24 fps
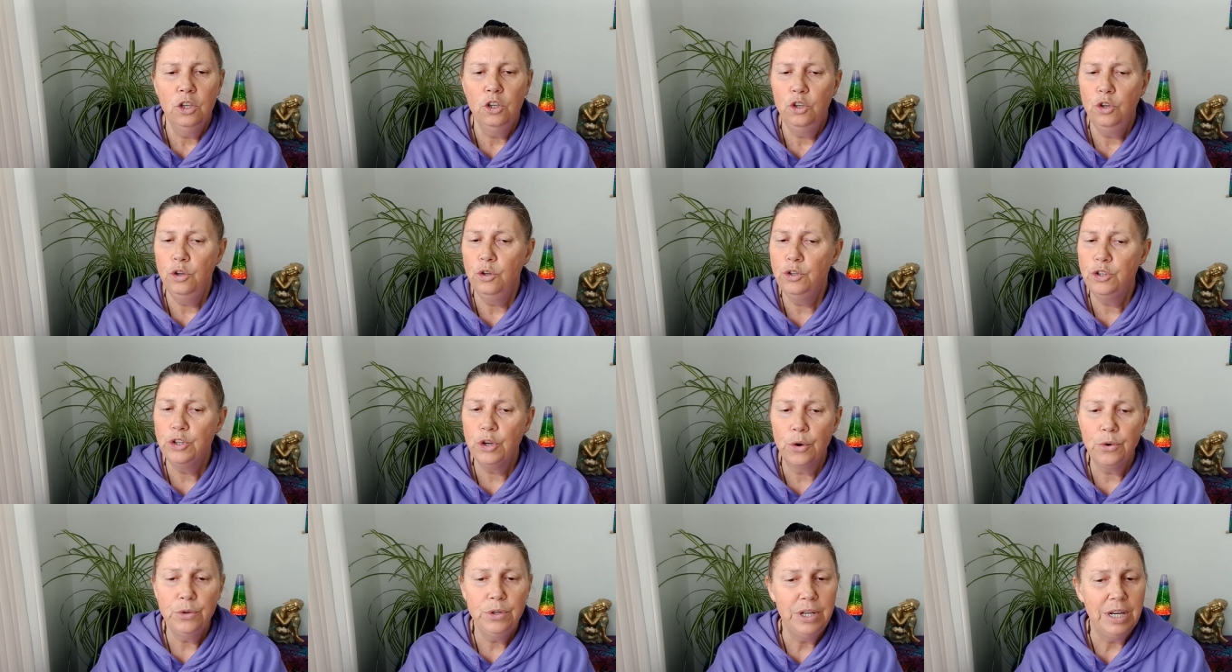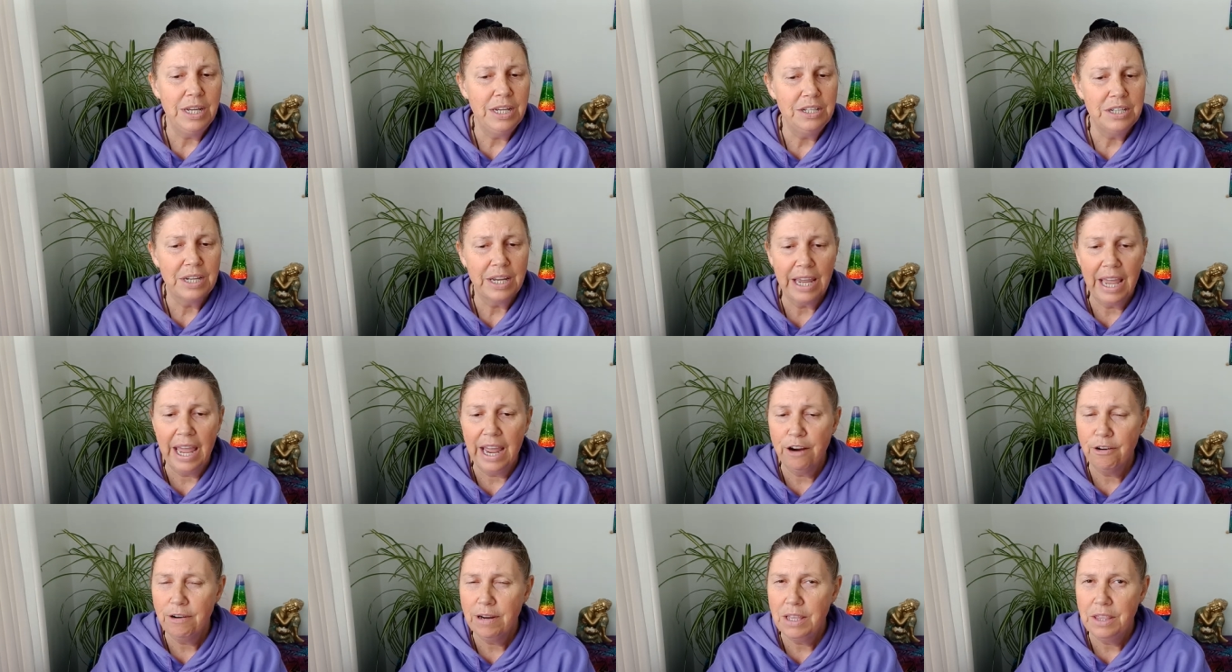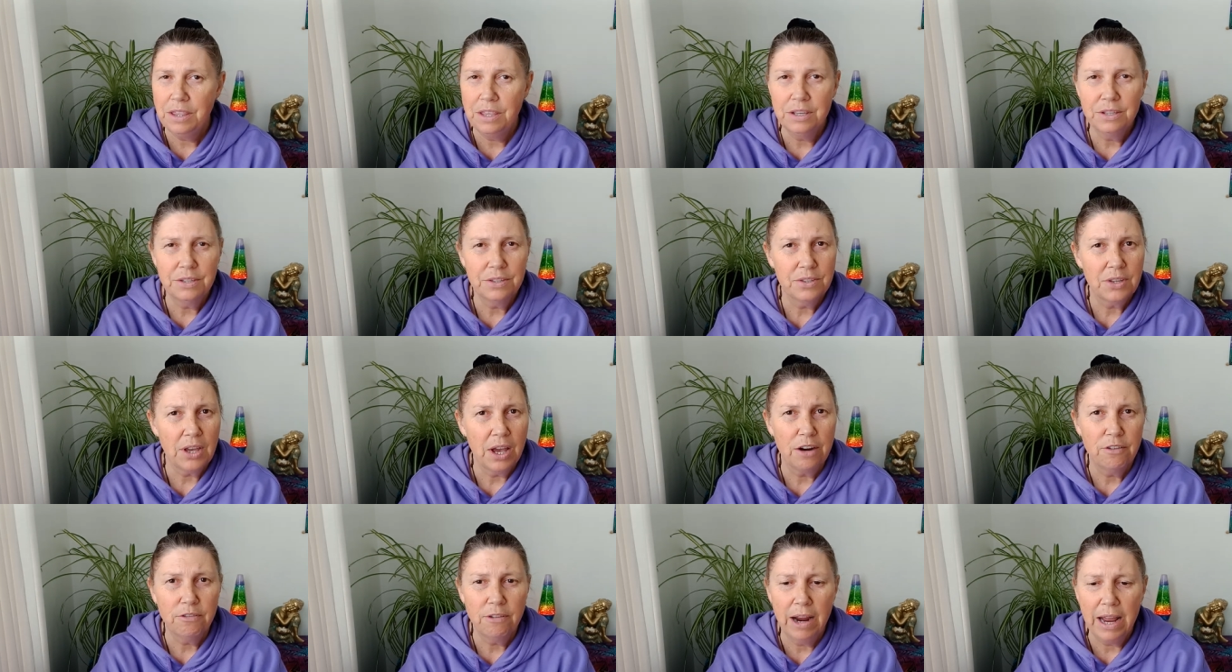You don't need to carry this
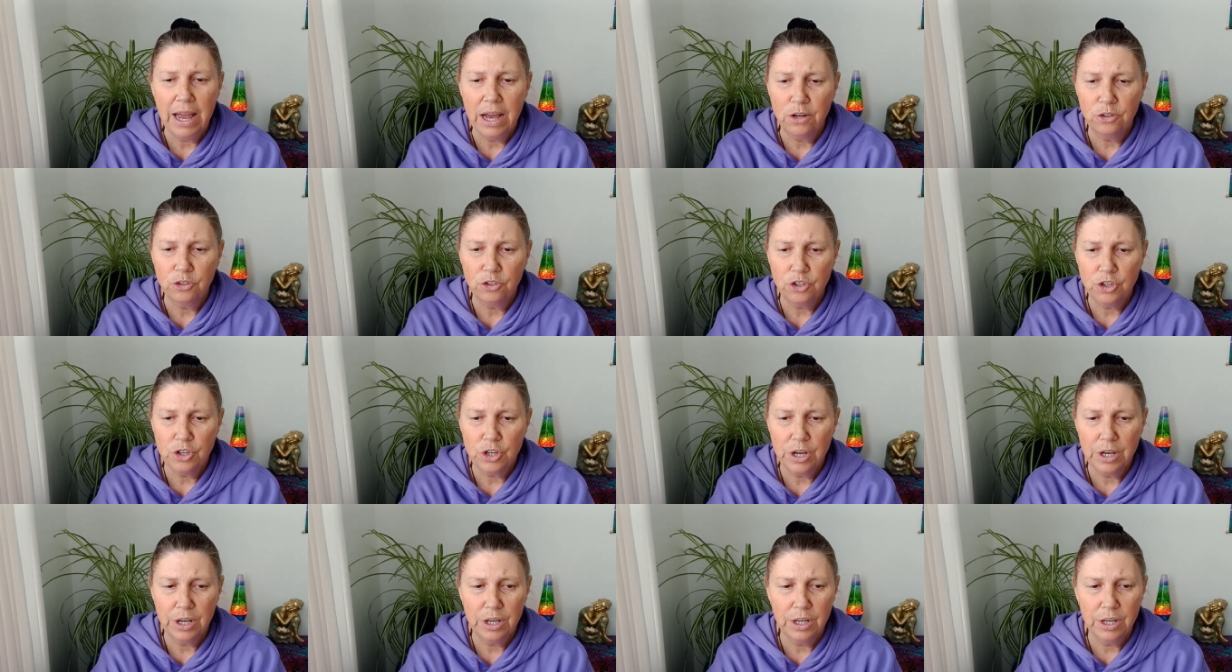around.